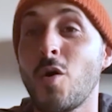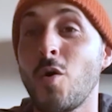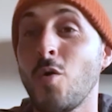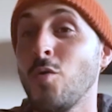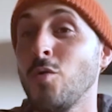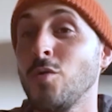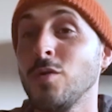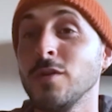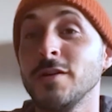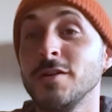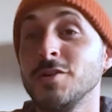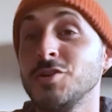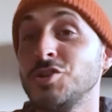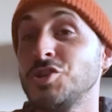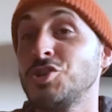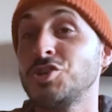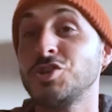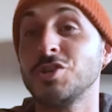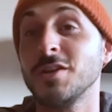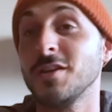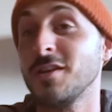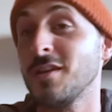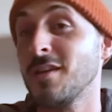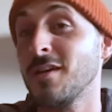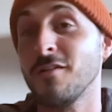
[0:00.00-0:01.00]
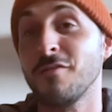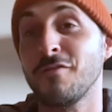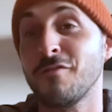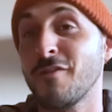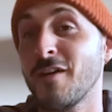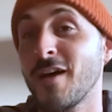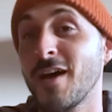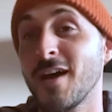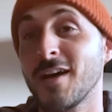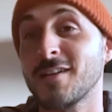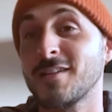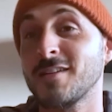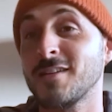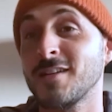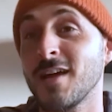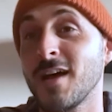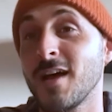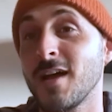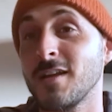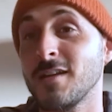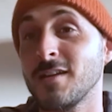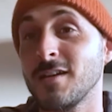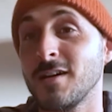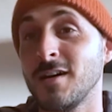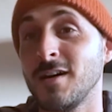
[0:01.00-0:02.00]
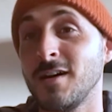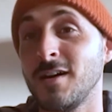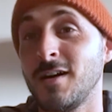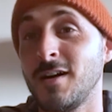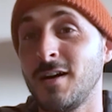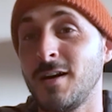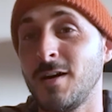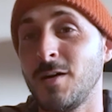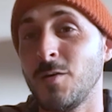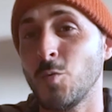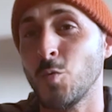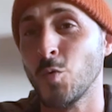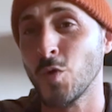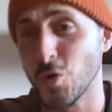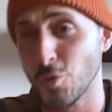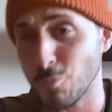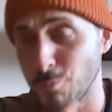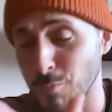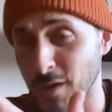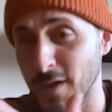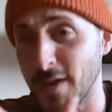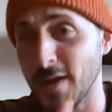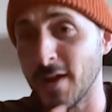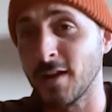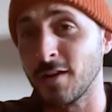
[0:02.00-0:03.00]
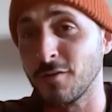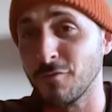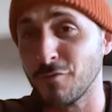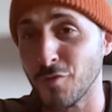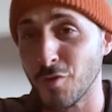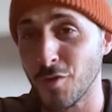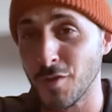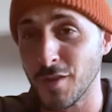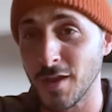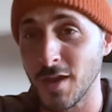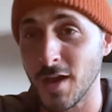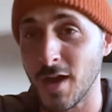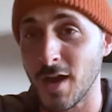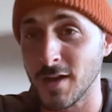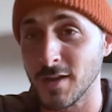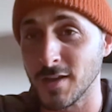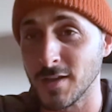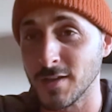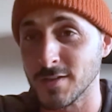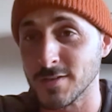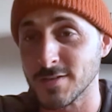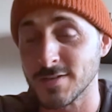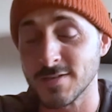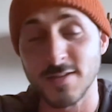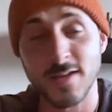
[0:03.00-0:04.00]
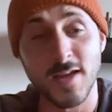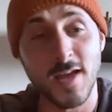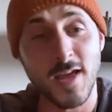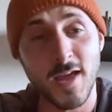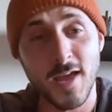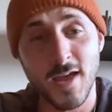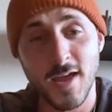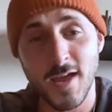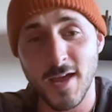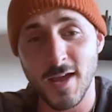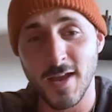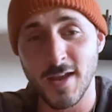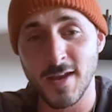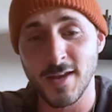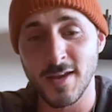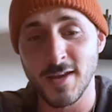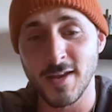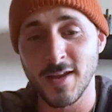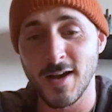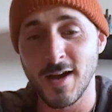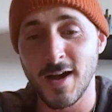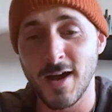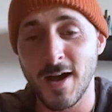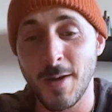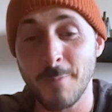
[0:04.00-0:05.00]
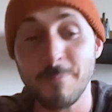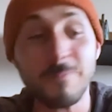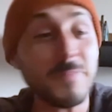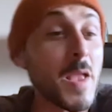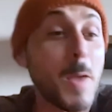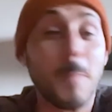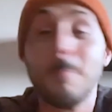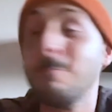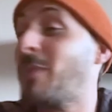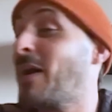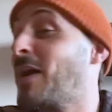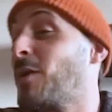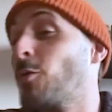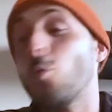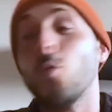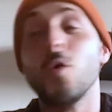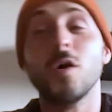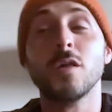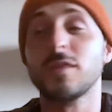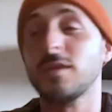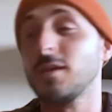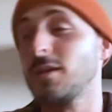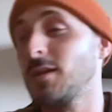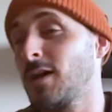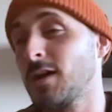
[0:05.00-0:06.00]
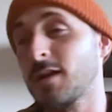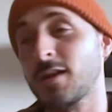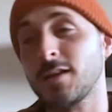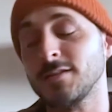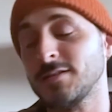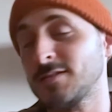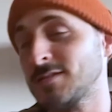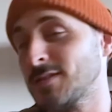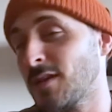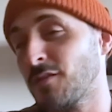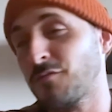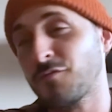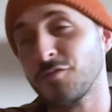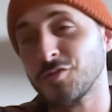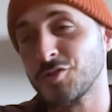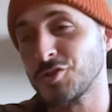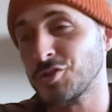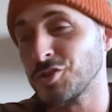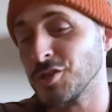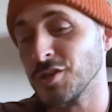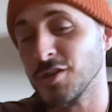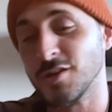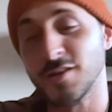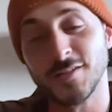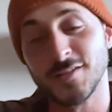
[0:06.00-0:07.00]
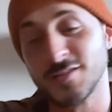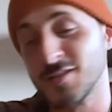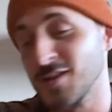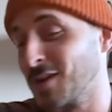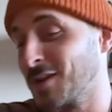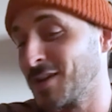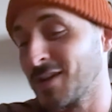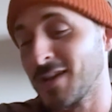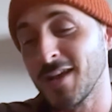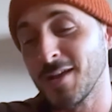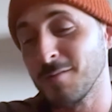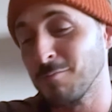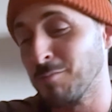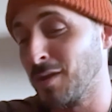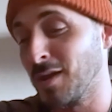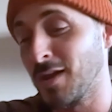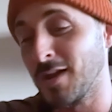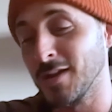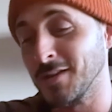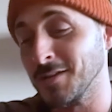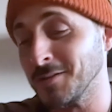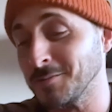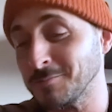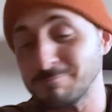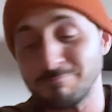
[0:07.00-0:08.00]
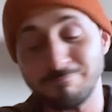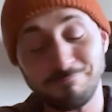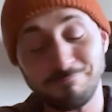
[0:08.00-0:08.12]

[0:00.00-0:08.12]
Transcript: holy shit effect that uh, we're planning for the audience. And uh, but one thing I can say for sure, it's gonna get bloody.